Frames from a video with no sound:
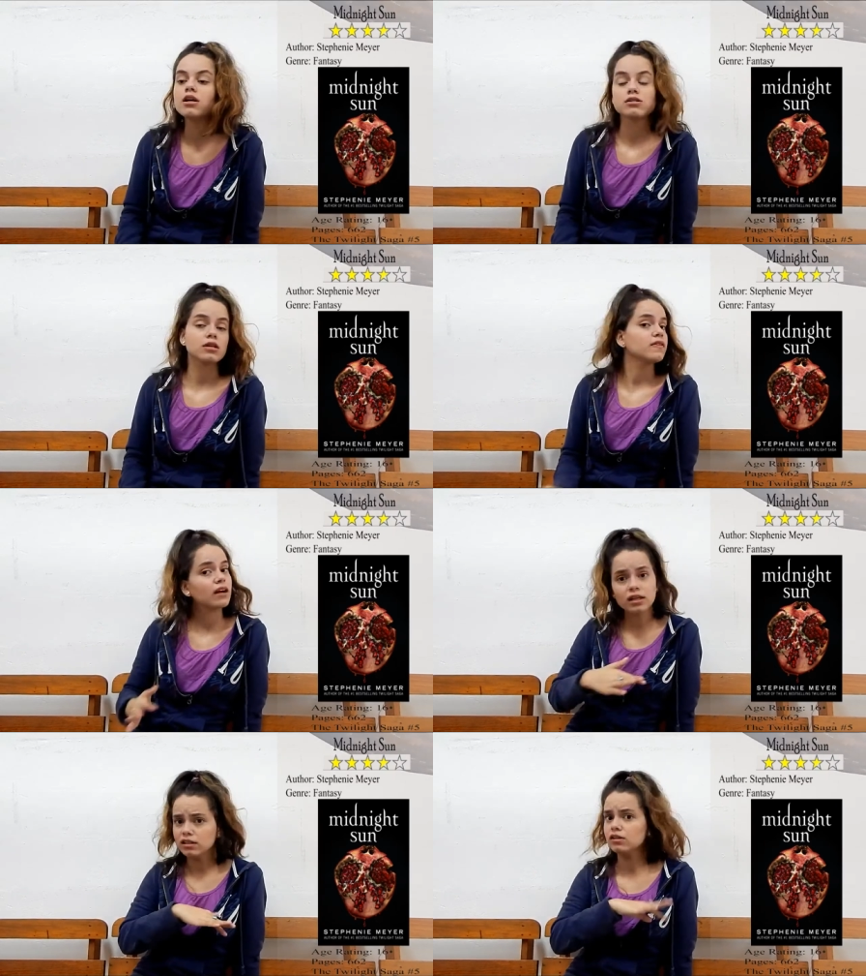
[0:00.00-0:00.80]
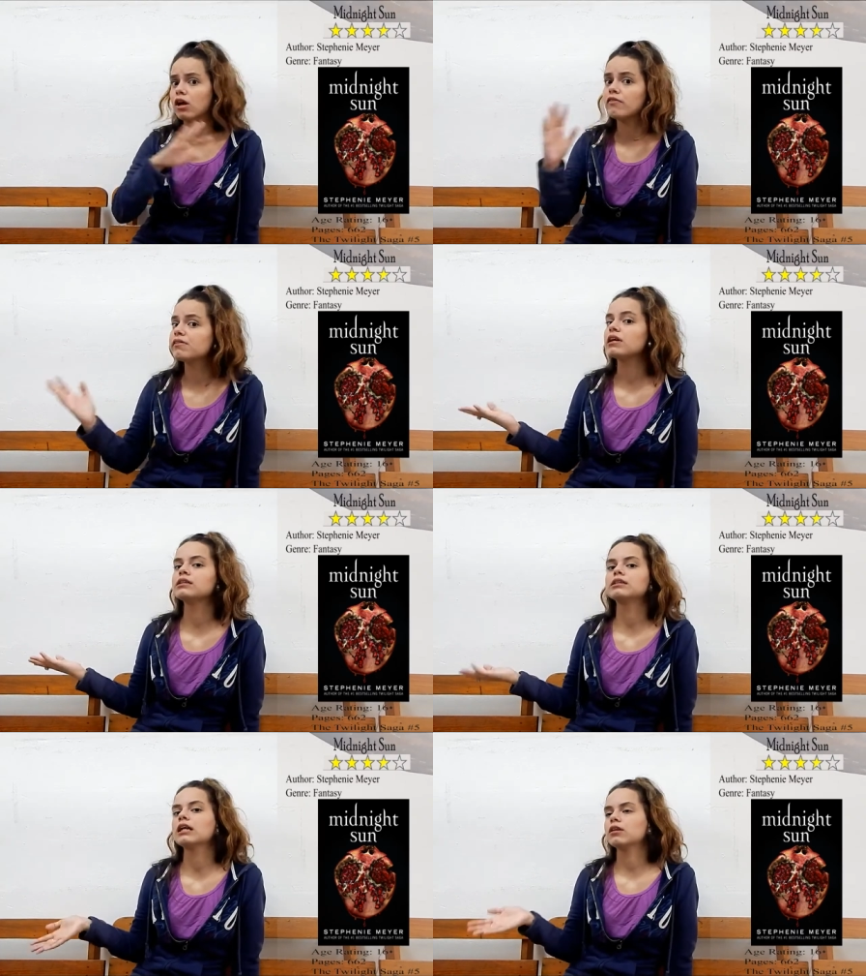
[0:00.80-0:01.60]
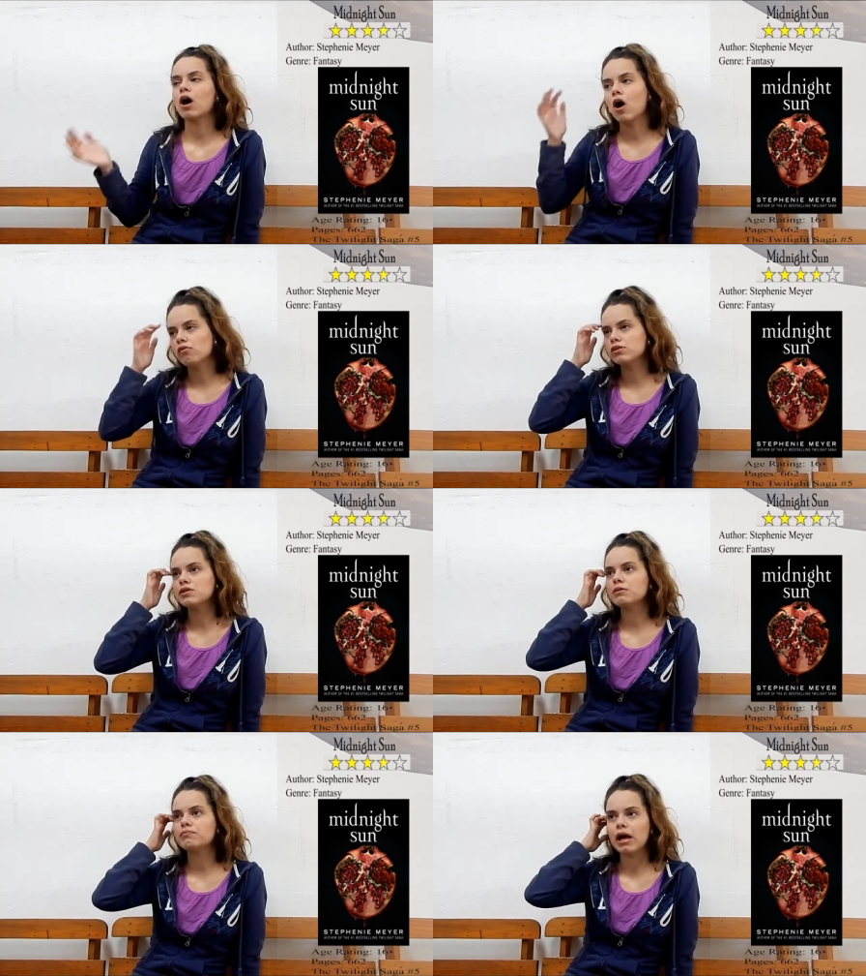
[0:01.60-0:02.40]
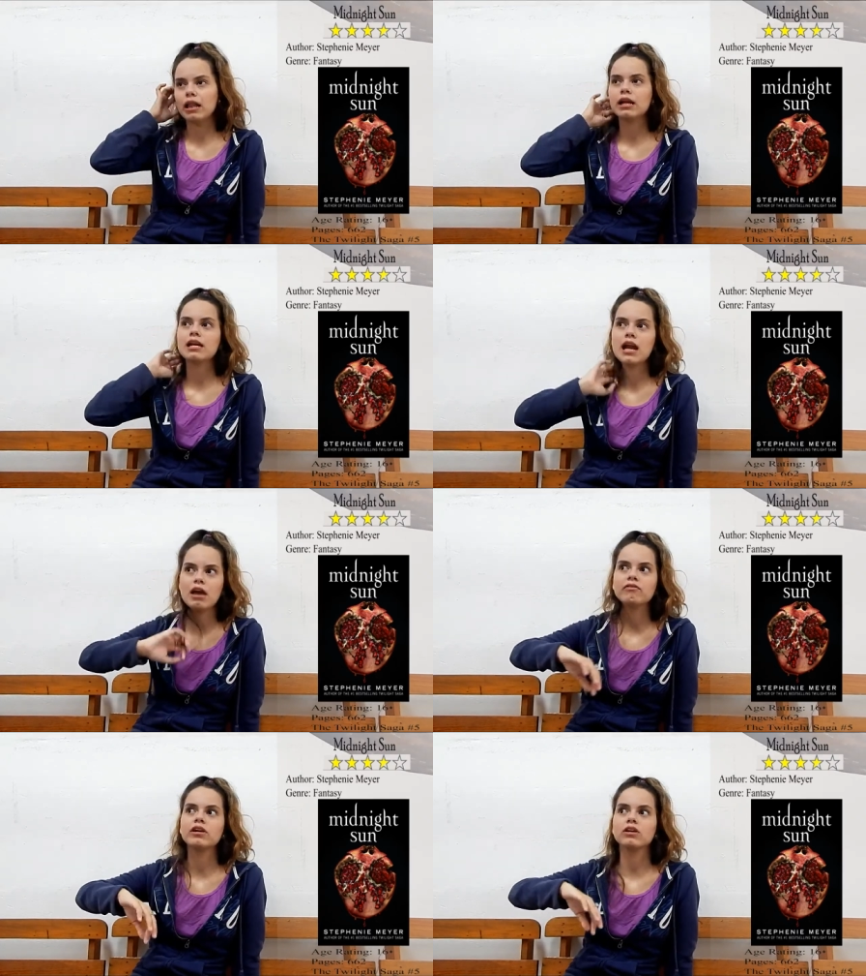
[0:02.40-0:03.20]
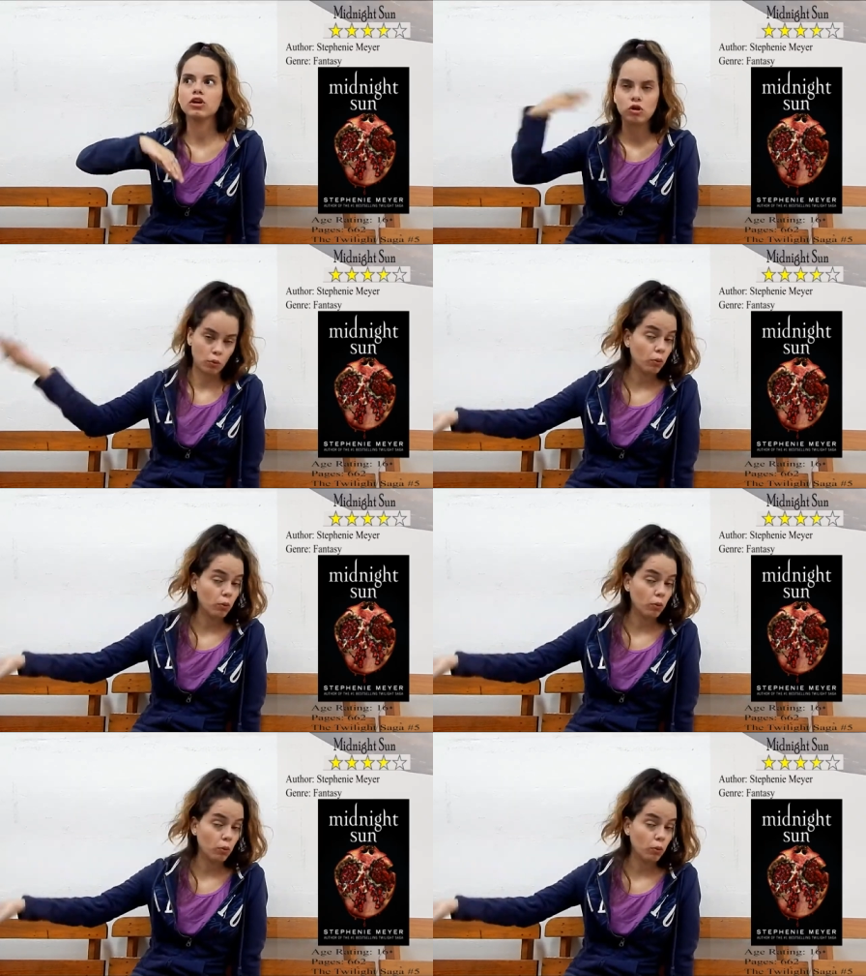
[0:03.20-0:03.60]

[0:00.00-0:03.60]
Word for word: So there are a lot of things that obviously Bella never knew